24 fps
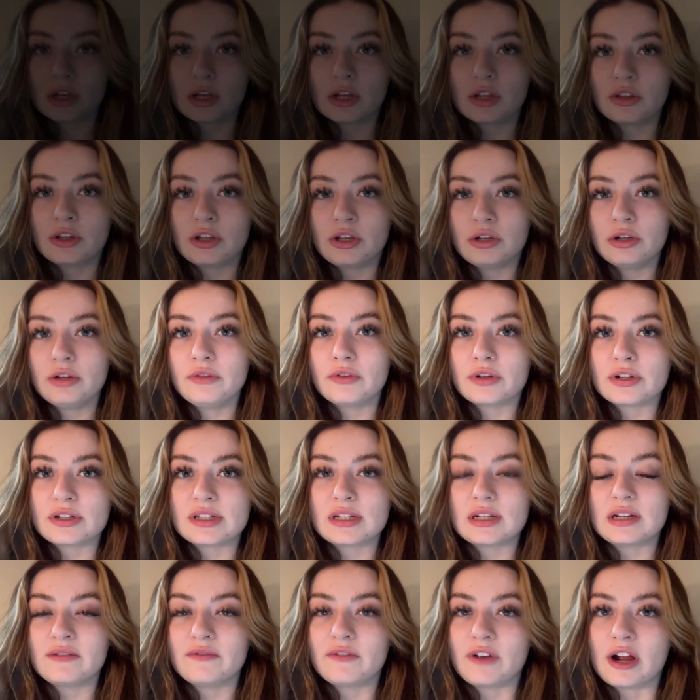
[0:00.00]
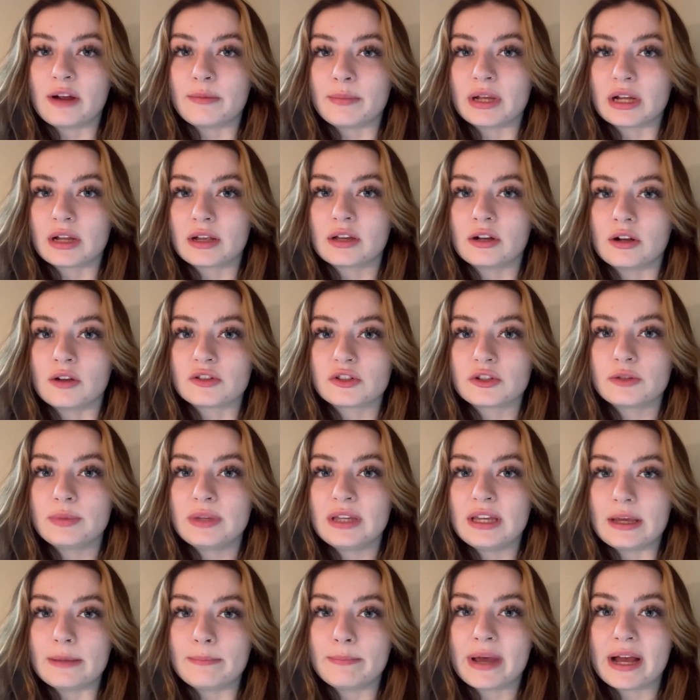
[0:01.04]
The university environment can also
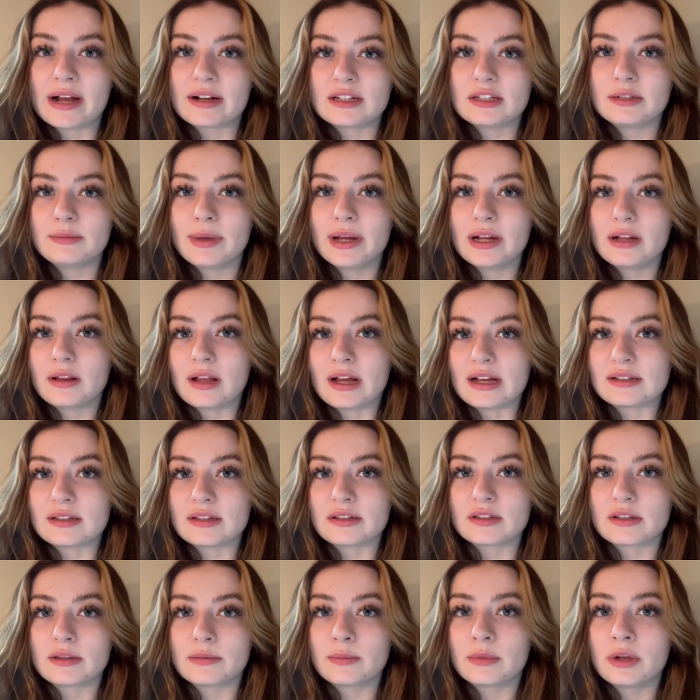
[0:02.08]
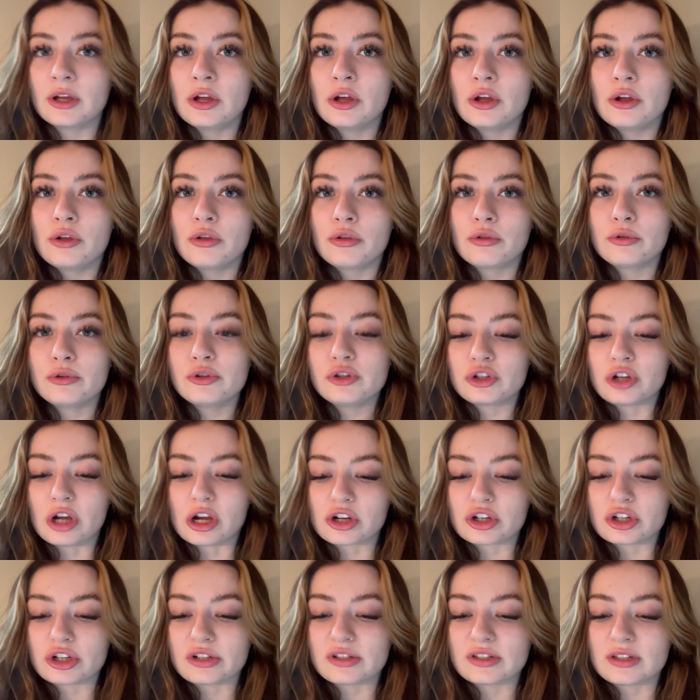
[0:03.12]
be impacted by classism through
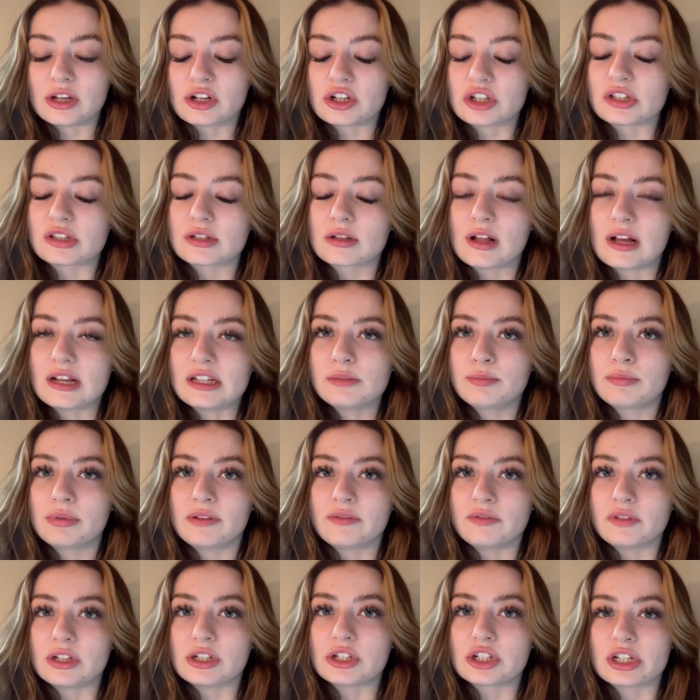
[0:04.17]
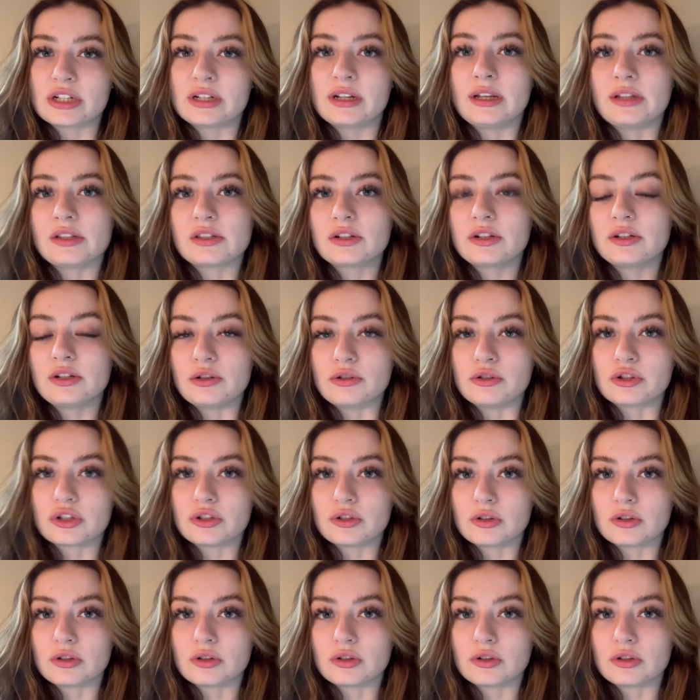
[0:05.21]
structures such as class privilege and institutional